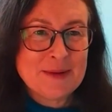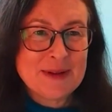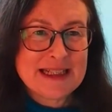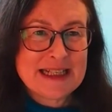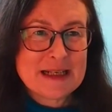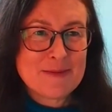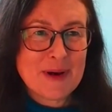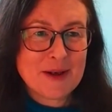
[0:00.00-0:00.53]
We
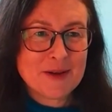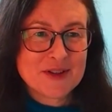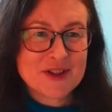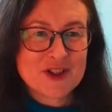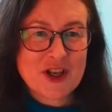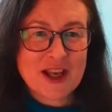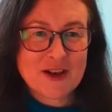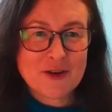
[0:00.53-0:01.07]
did a pulse
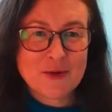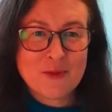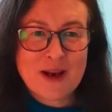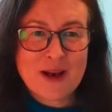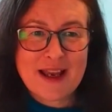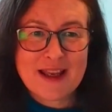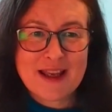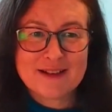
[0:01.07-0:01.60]
check on
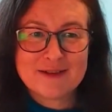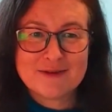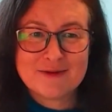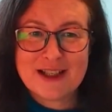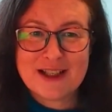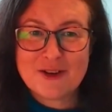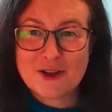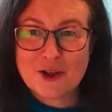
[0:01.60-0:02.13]
where
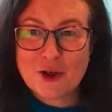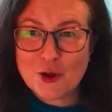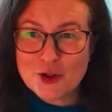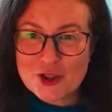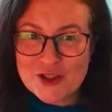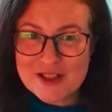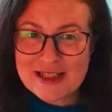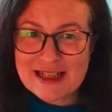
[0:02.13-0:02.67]
you're
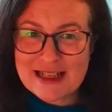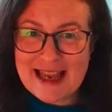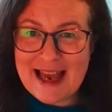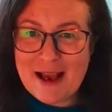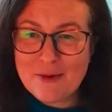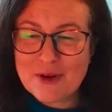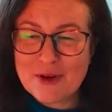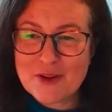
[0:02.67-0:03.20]
consciously
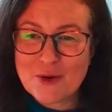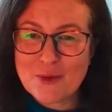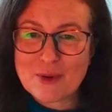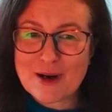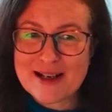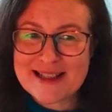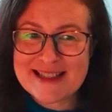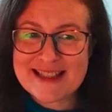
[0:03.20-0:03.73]
at with your
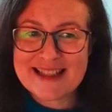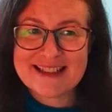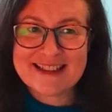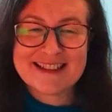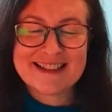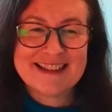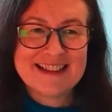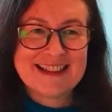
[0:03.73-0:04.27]

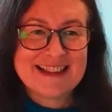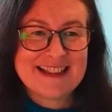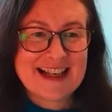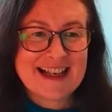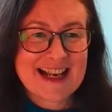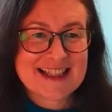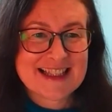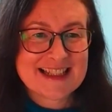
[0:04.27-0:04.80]
pricing,
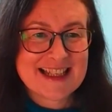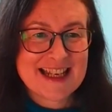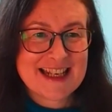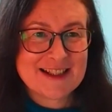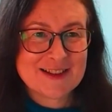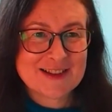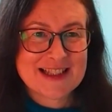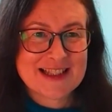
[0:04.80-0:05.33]

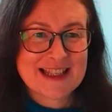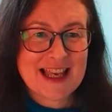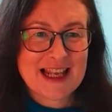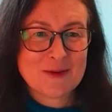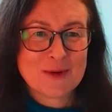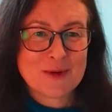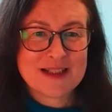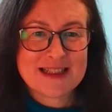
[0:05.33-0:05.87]
ascertaining on a scale
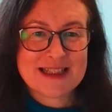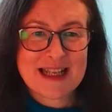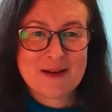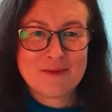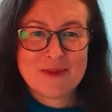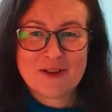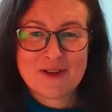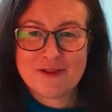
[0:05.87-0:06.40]
of 1 to
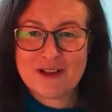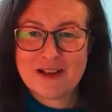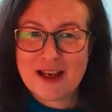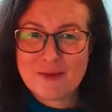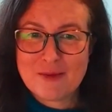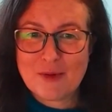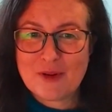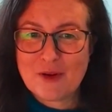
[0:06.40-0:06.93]
10 with your
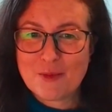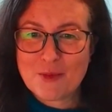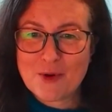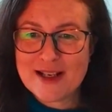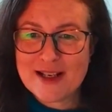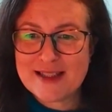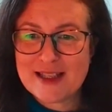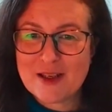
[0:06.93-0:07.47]
alignment with your
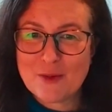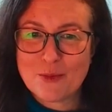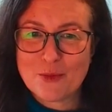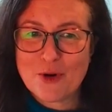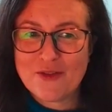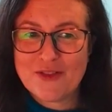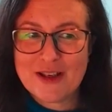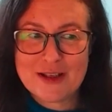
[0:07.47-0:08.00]
pricing, your
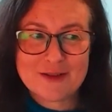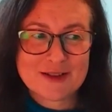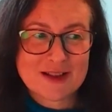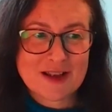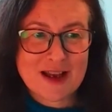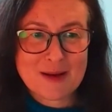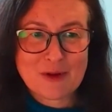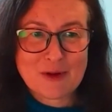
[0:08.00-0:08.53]
profit, your
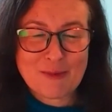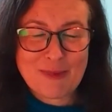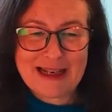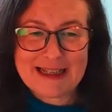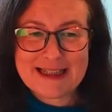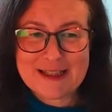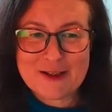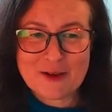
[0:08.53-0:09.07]
time, your
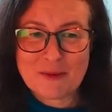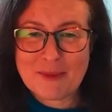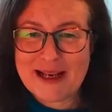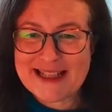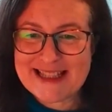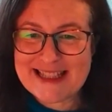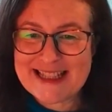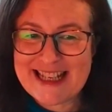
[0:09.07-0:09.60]
balance, your
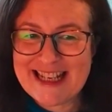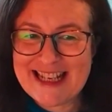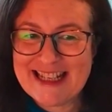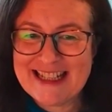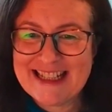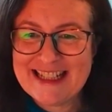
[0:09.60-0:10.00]
capacity.